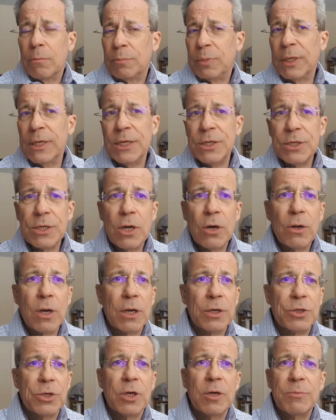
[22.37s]
Please note
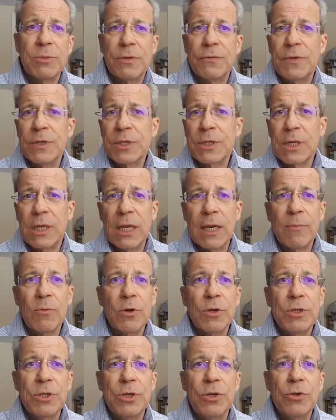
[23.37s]
our terms of
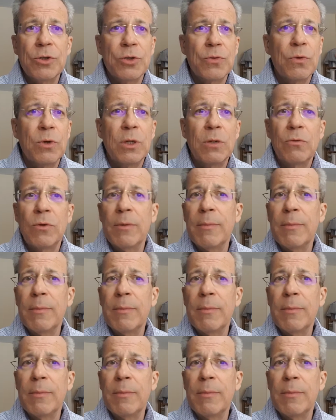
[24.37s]
disclaimer as usual.